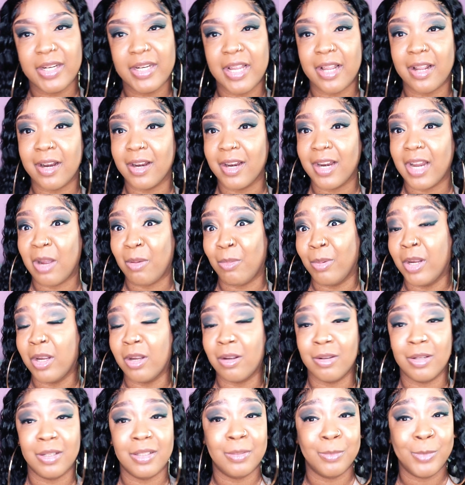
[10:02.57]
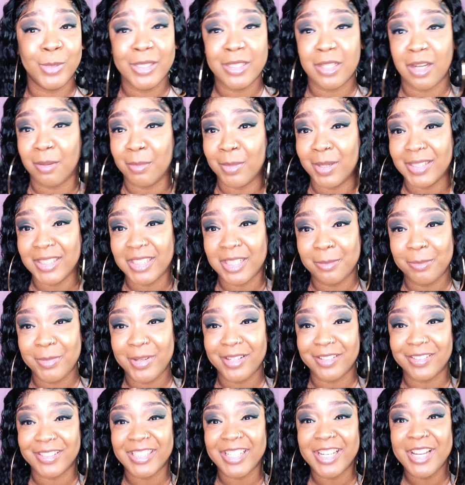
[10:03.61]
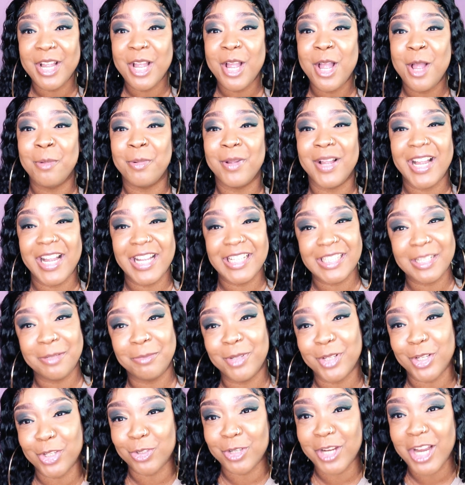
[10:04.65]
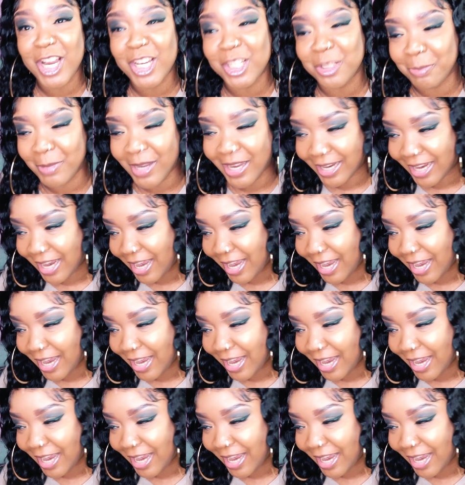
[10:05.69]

da da da. We go on, um, we talking about something else. But as I'm on the trash bag